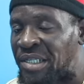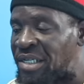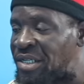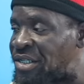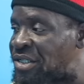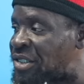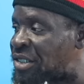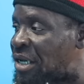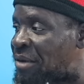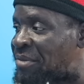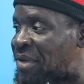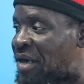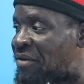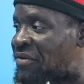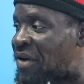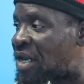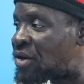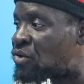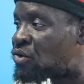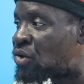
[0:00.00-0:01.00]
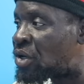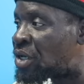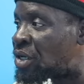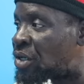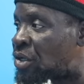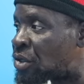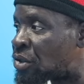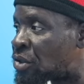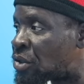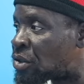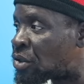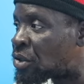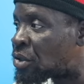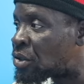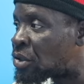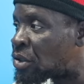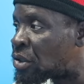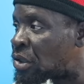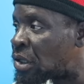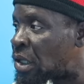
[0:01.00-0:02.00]
DJ me ever know, you know
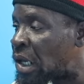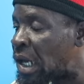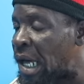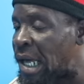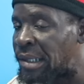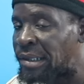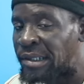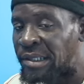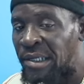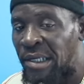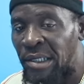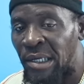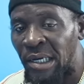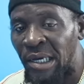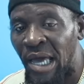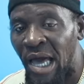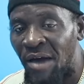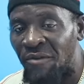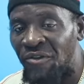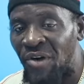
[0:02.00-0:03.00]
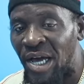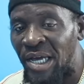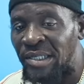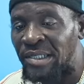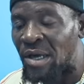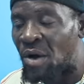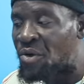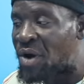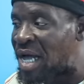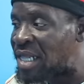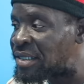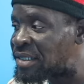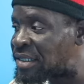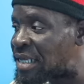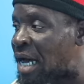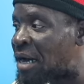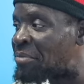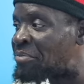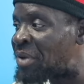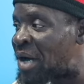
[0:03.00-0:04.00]
and thing. I can't voice a one
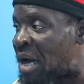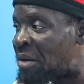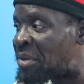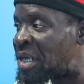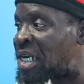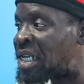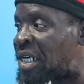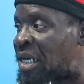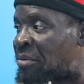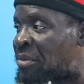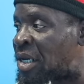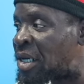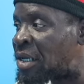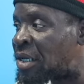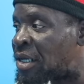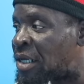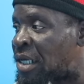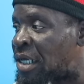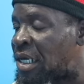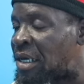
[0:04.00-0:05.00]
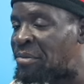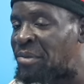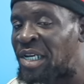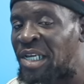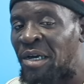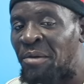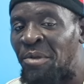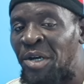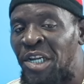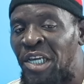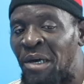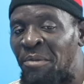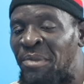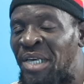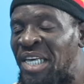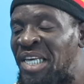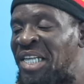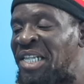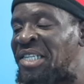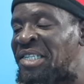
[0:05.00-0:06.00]
song on my label. i label name
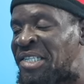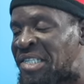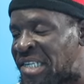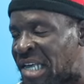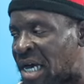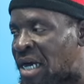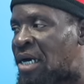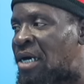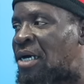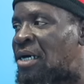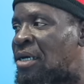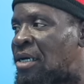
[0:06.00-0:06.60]
Insect.